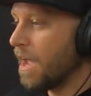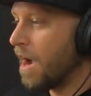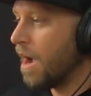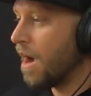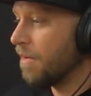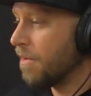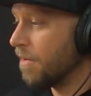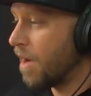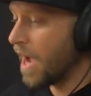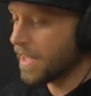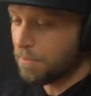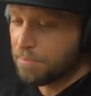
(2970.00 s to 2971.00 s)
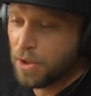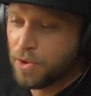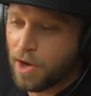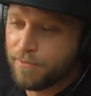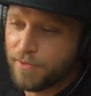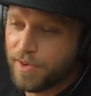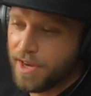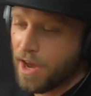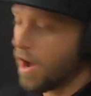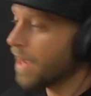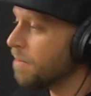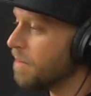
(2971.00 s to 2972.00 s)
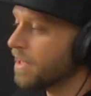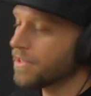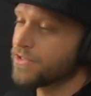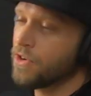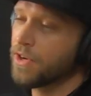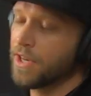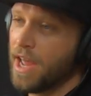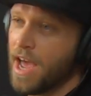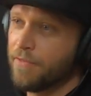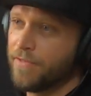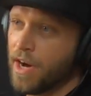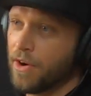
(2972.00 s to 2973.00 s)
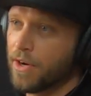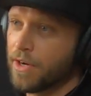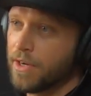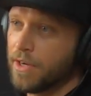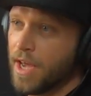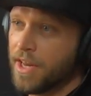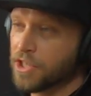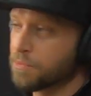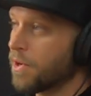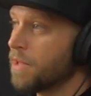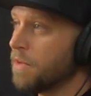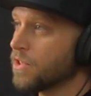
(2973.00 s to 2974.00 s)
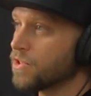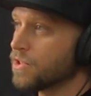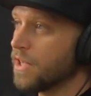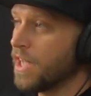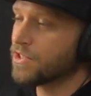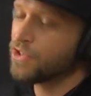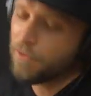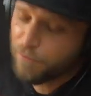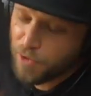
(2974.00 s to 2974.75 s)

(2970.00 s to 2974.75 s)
I I can build off of it now. I can make a song in a half hour. And it's pretty much it's not